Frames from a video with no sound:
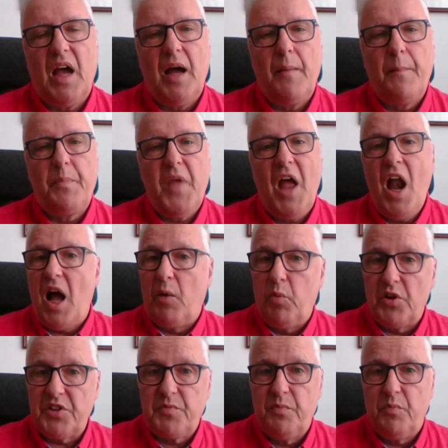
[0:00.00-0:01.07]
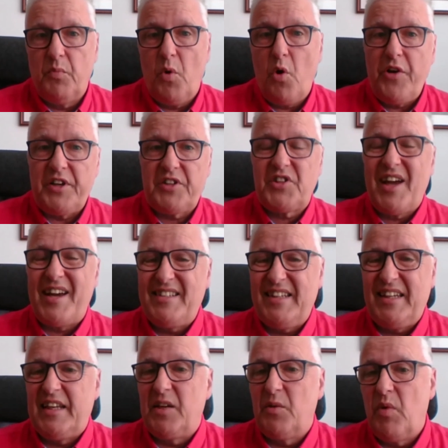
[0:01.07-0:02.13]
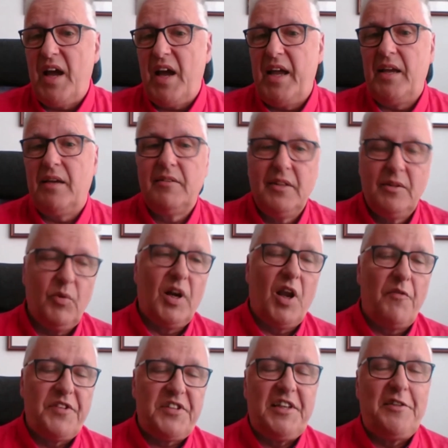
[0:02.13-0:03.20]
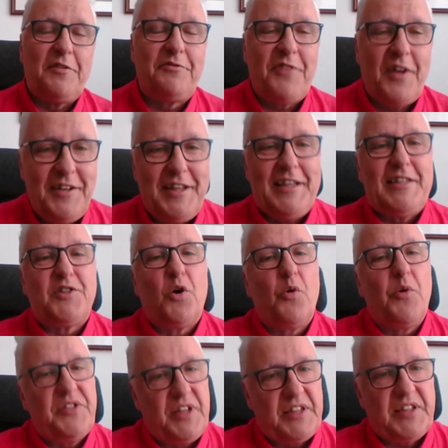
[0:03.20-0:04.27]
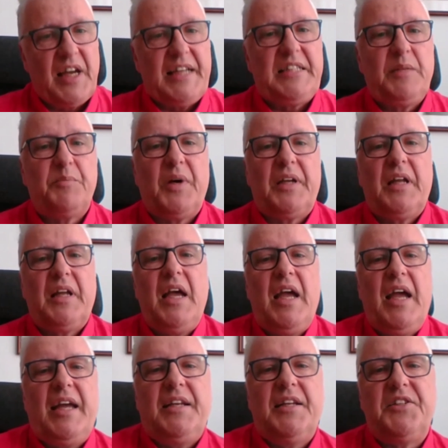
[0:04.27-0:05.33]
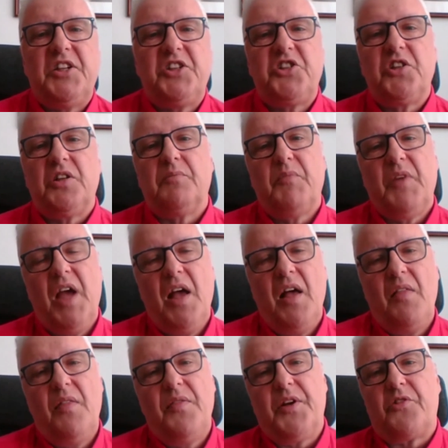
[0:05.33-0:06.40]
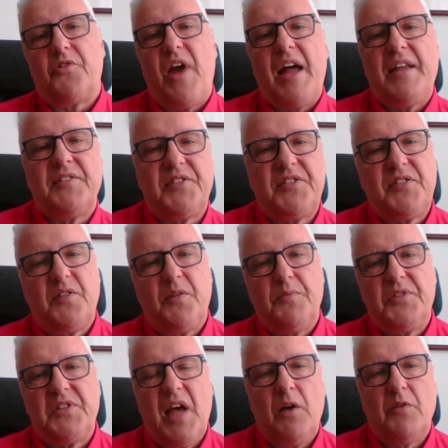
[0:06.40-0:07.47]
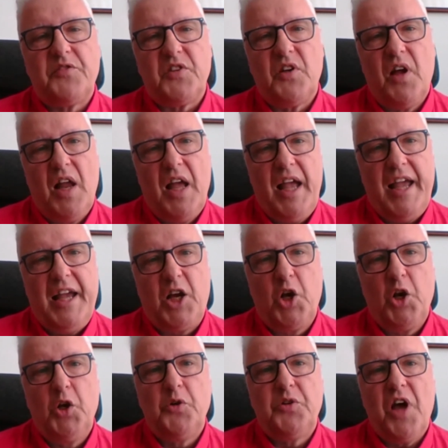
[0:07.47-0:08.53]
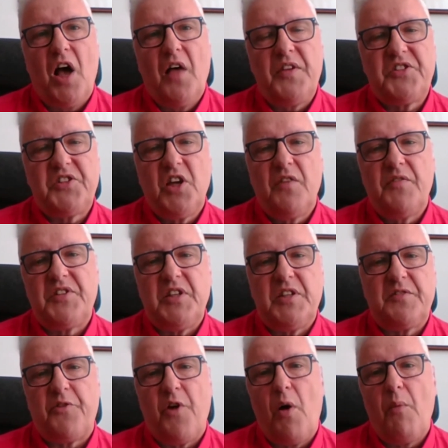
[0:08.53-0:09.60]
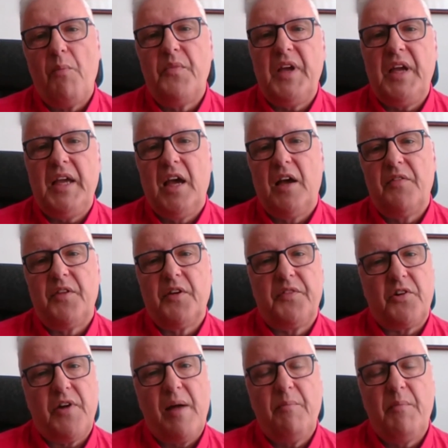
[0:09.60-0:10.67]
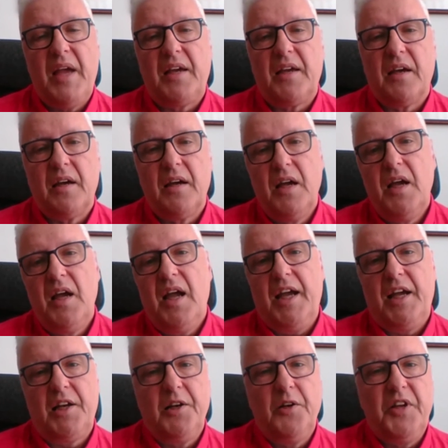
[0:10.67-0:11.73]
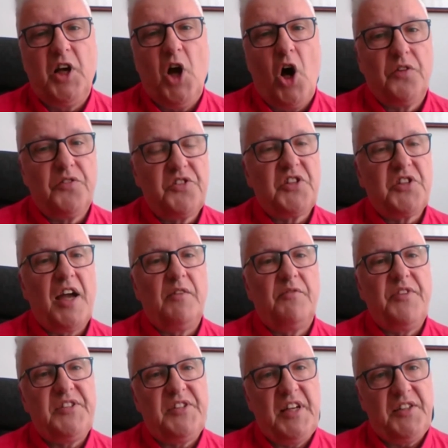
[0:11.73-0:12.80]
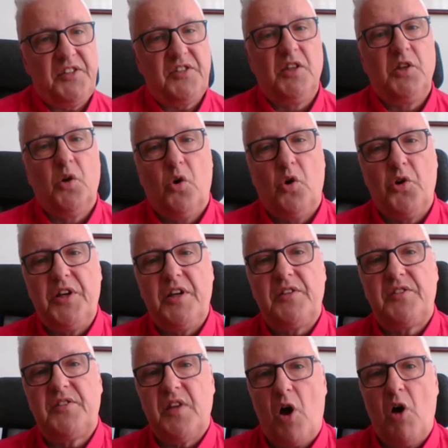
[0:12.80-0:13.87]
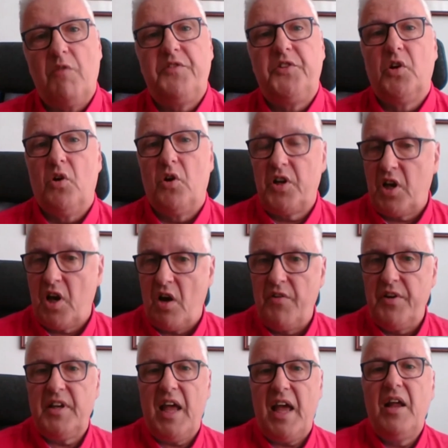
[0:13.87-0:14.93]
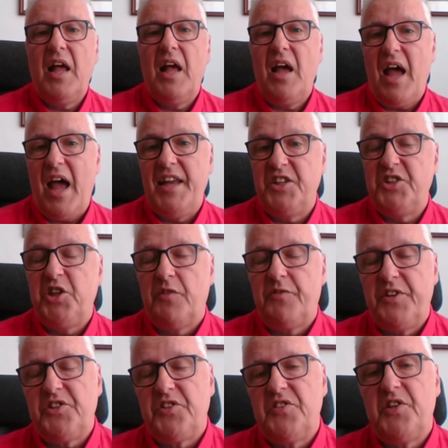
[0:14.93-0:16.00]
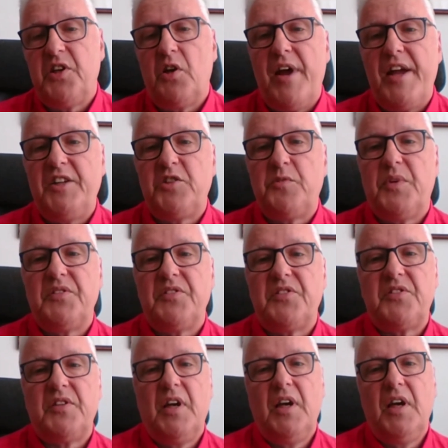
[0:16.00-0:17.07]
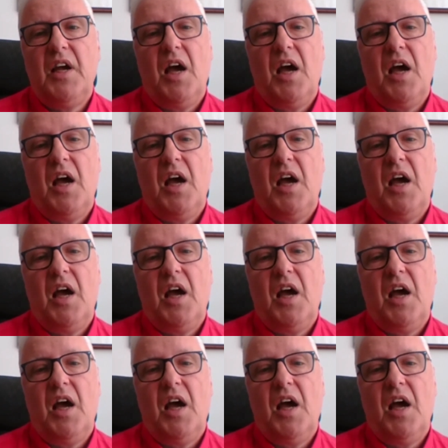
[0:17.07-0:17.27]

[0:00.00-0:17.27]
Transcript: And what's more exciting in a way, well, obviously the funding is always exciting, but in addition, the grants themselves include other services from the grant maker, including on-site visits and audits of your current energy efficiency arrangements,